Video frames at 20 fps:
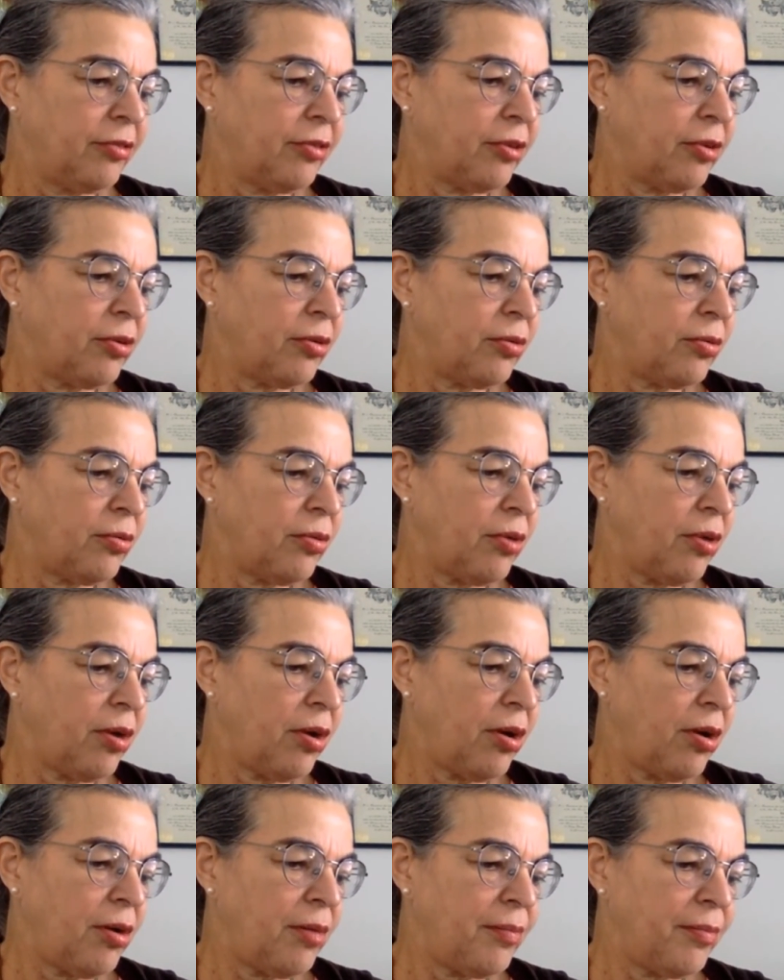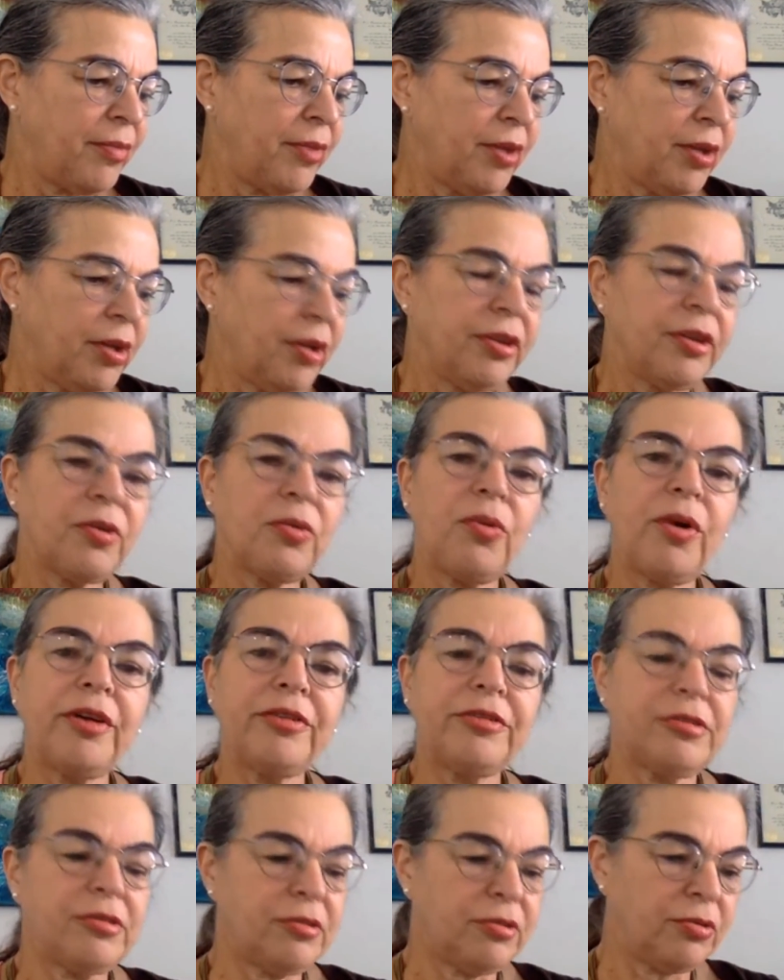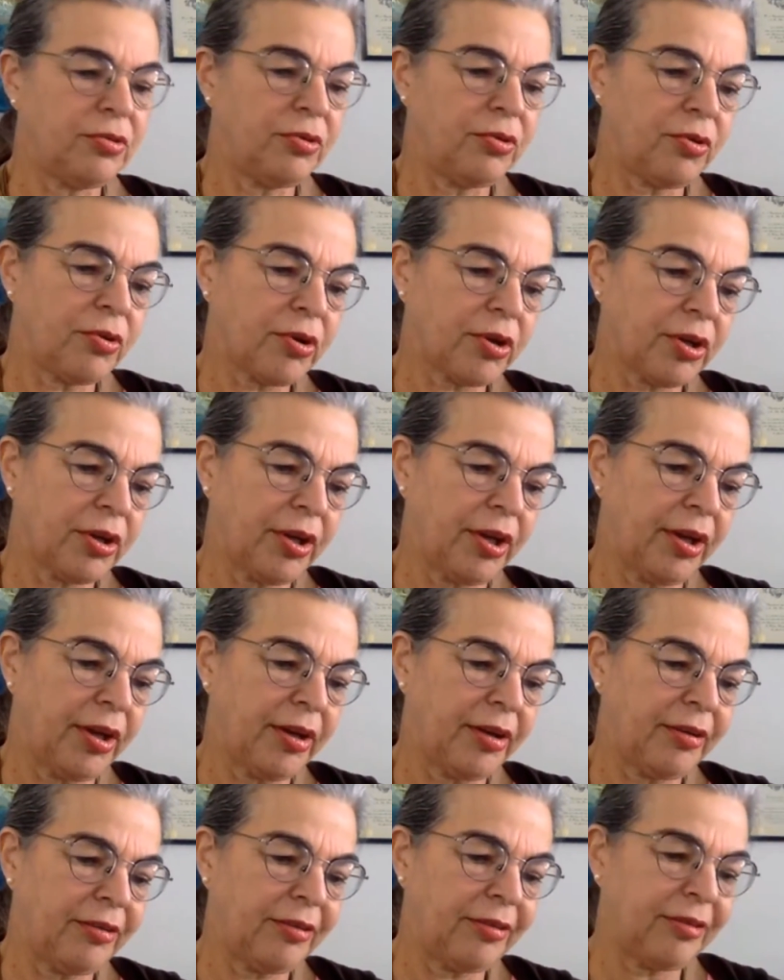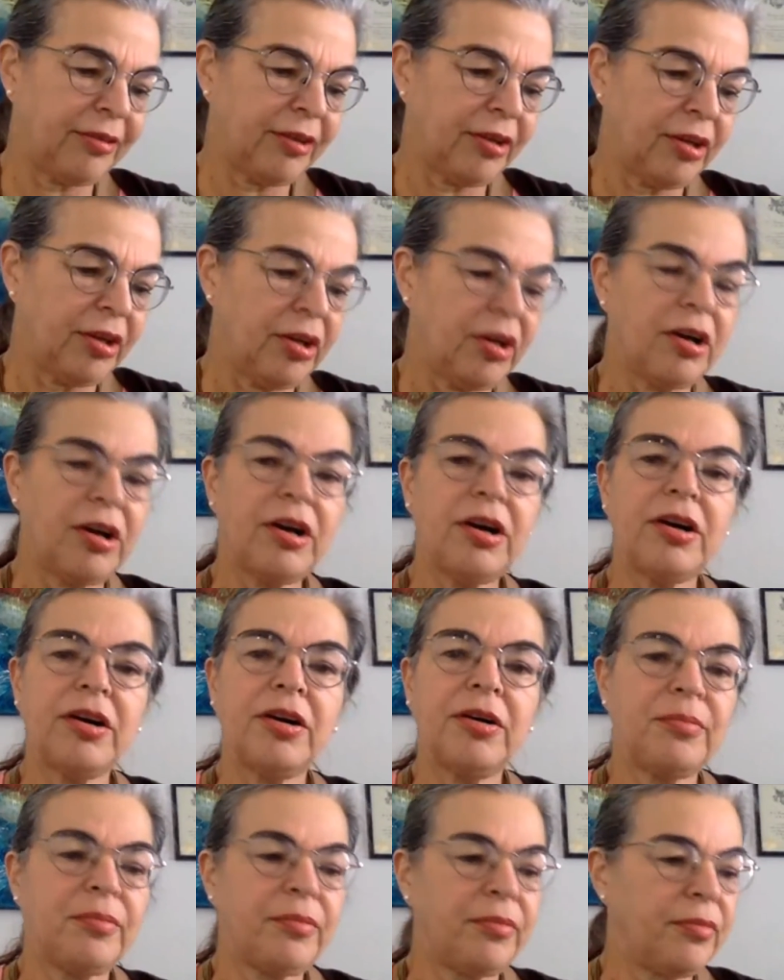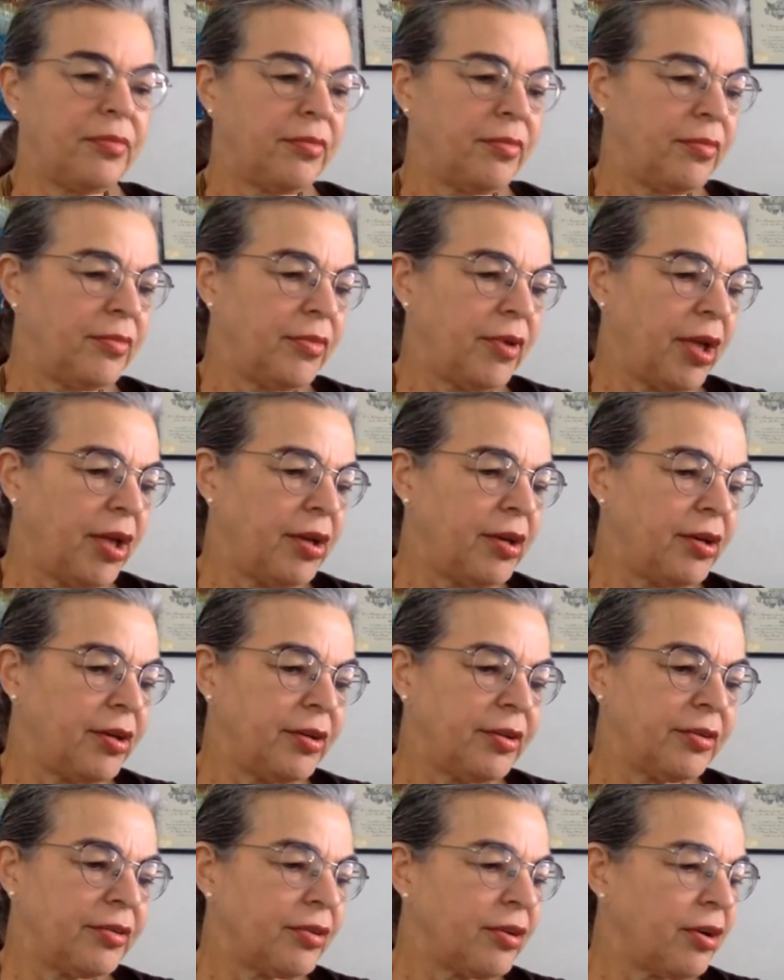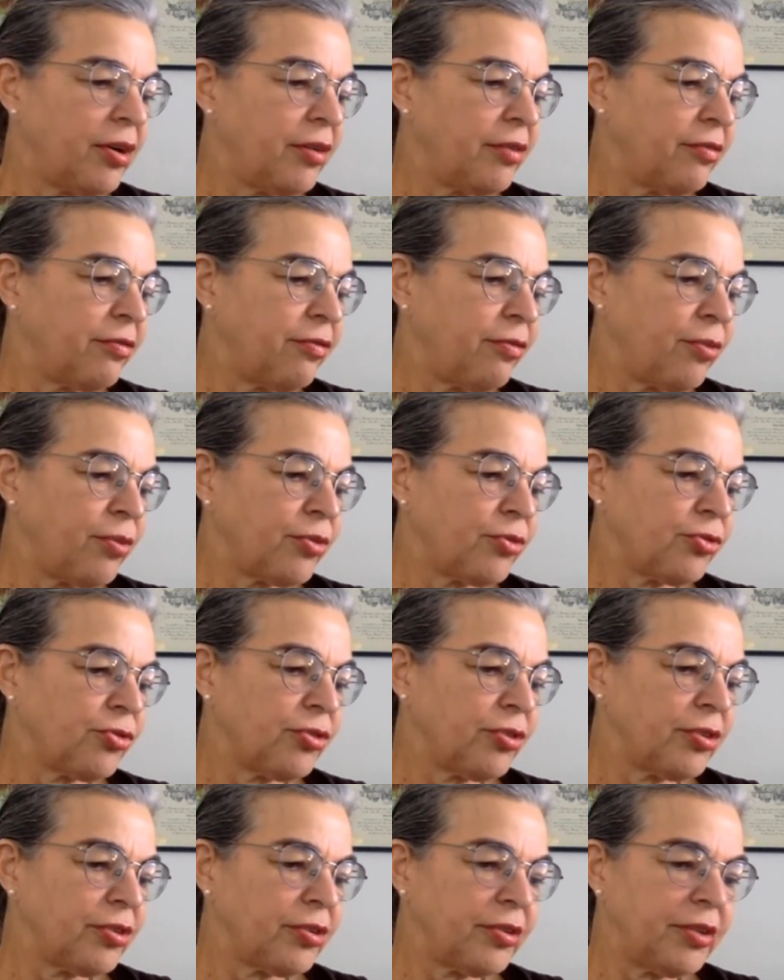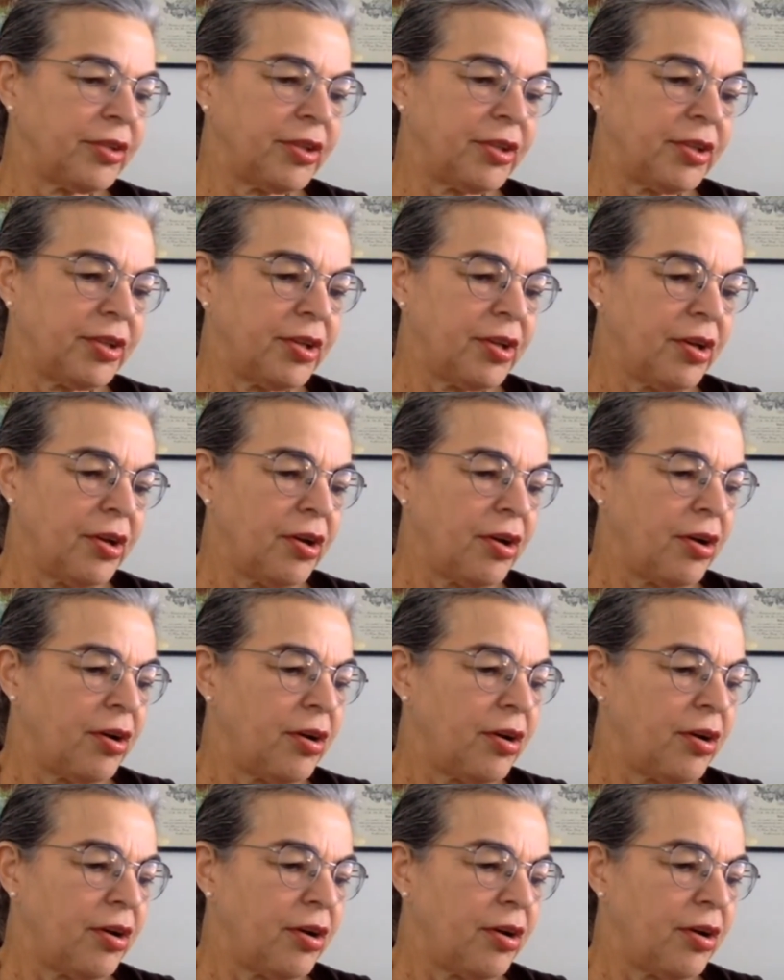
So there was a New York case, and unfortunately,